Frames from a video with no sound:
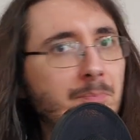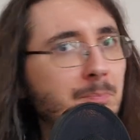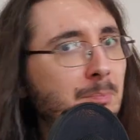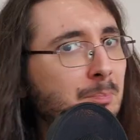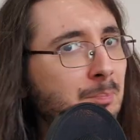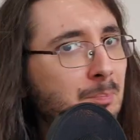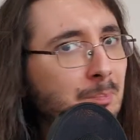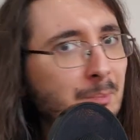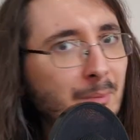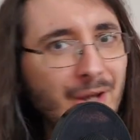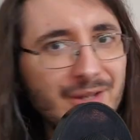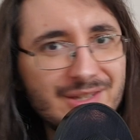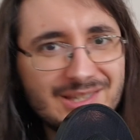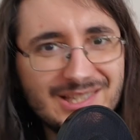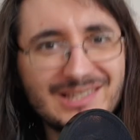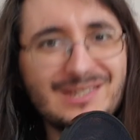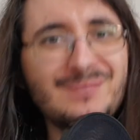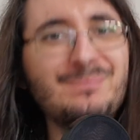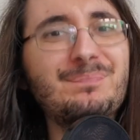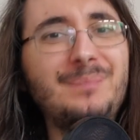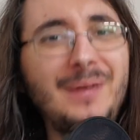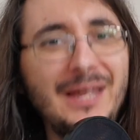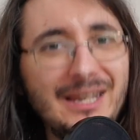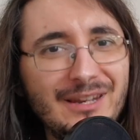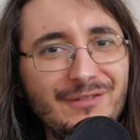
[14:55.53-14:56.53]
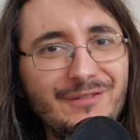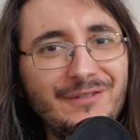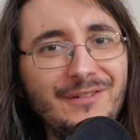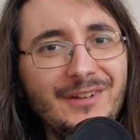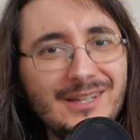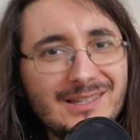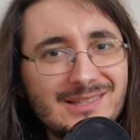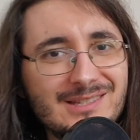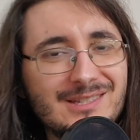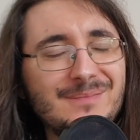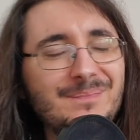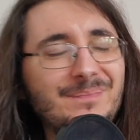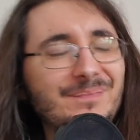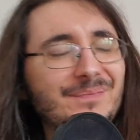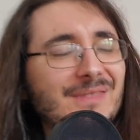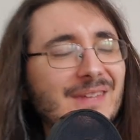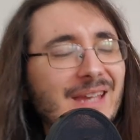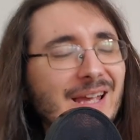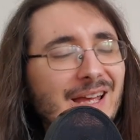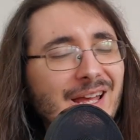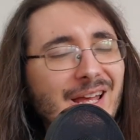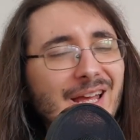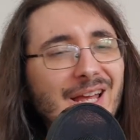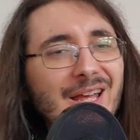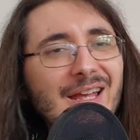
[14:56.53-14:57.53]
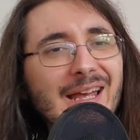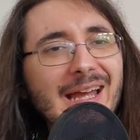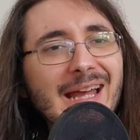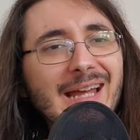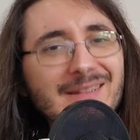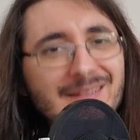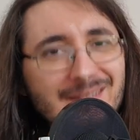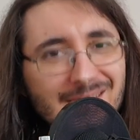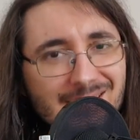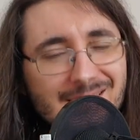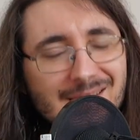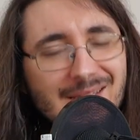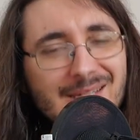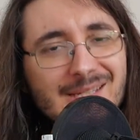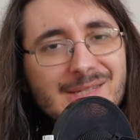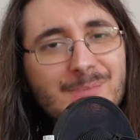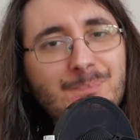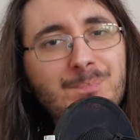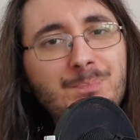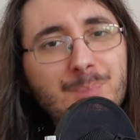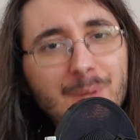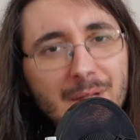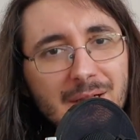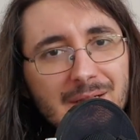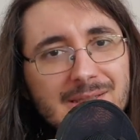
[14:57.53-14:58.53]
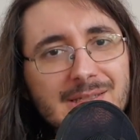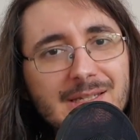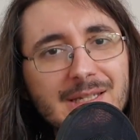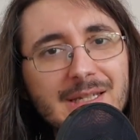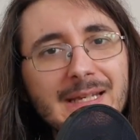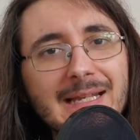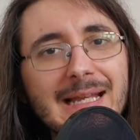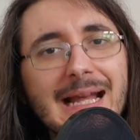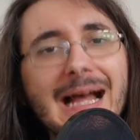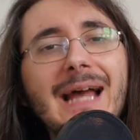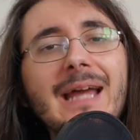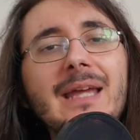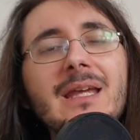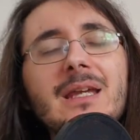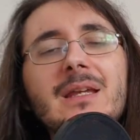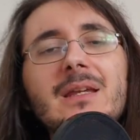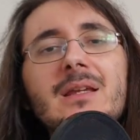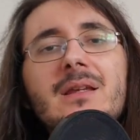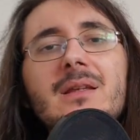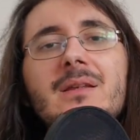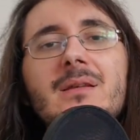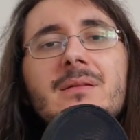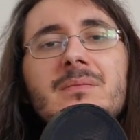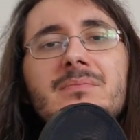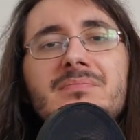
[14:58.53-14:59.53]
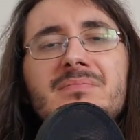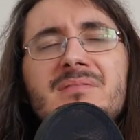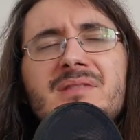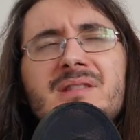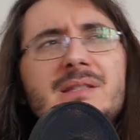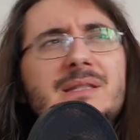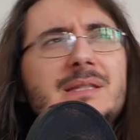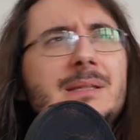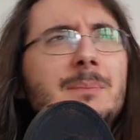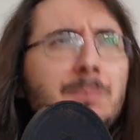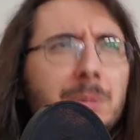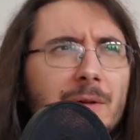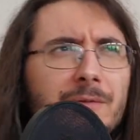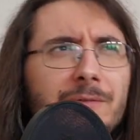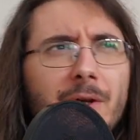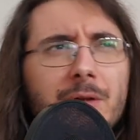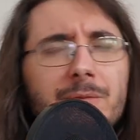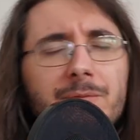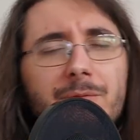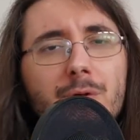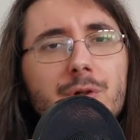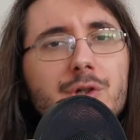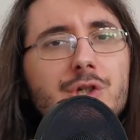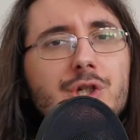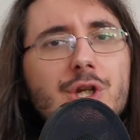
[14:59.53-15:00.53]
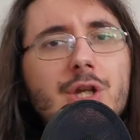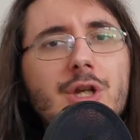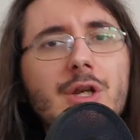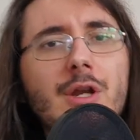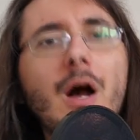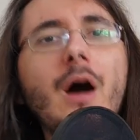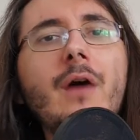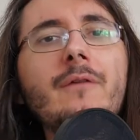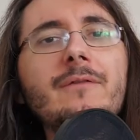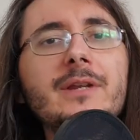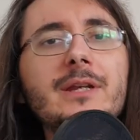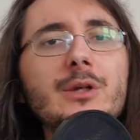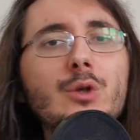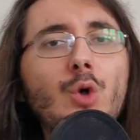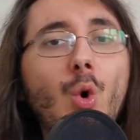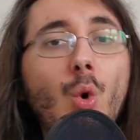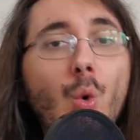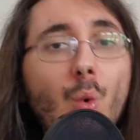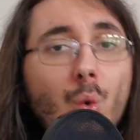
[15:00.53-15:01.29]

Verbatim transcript: most benefits. And this is building a simplified version of an